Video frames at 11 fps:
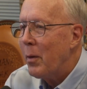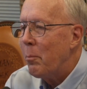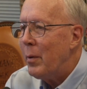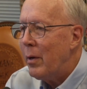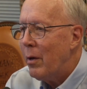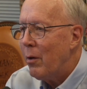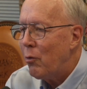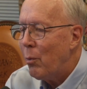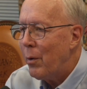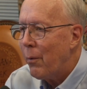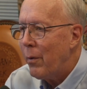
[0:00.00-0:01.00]
Because
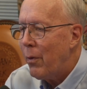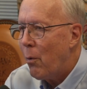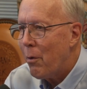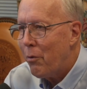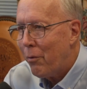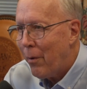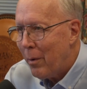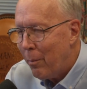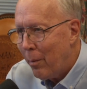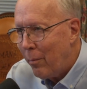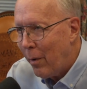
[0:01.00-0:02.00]
we were in the horse trade
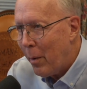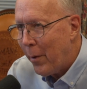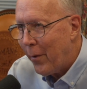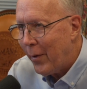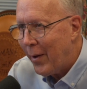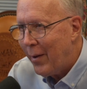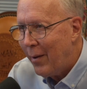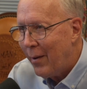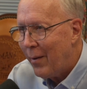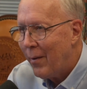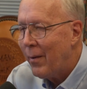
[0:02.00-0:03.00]
primarily.
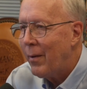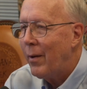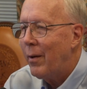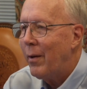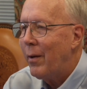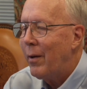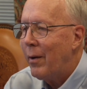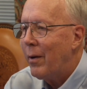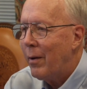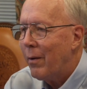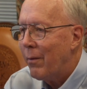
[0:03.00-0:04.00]

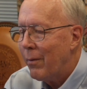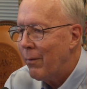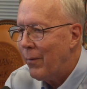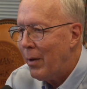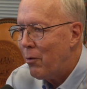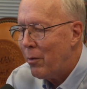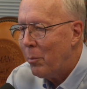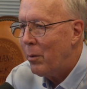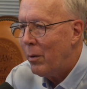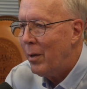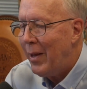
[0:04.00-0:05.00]
And the
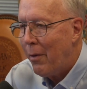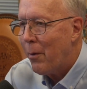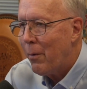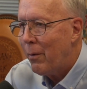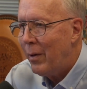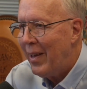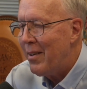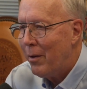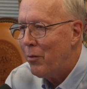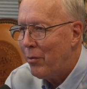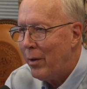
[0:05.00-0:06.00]
vegetable leather lent
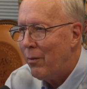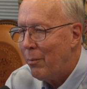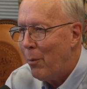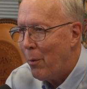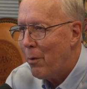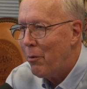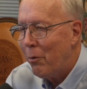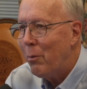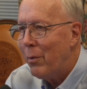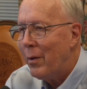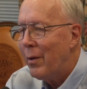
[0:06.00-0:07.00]
itself more
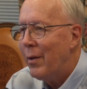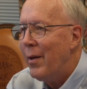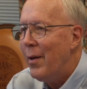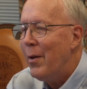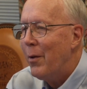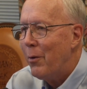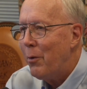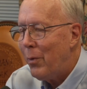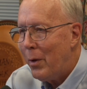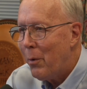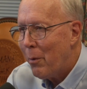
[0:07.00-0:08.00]
to
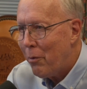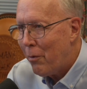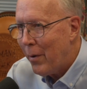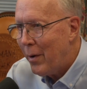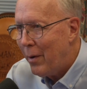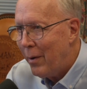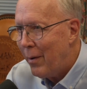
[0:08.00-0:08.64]
the horse trade.